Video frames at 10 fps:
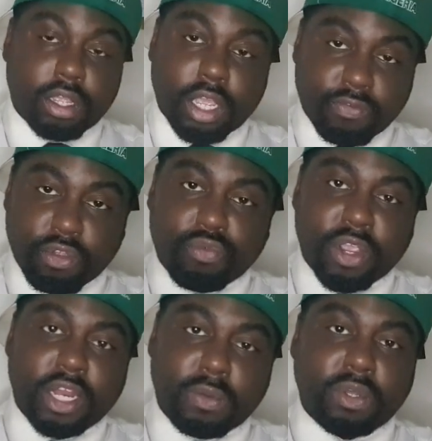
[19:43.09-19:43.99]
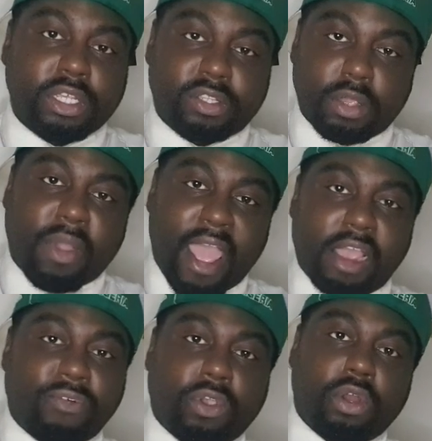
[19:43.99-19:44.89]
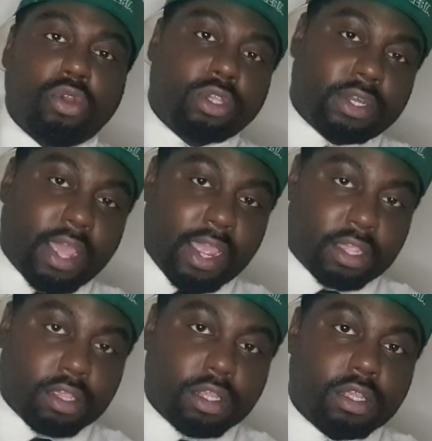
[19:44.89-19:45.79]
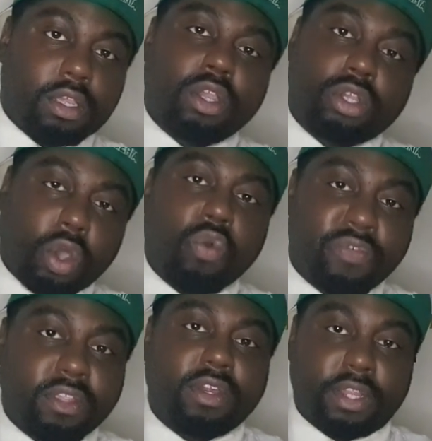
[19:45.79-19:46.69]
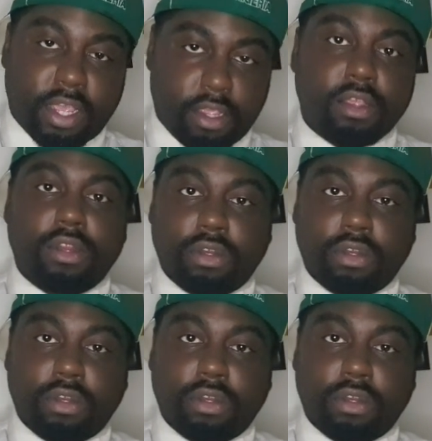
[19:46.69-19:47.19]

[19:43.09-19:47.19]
if you really want to see what Africa looks like, go visit there.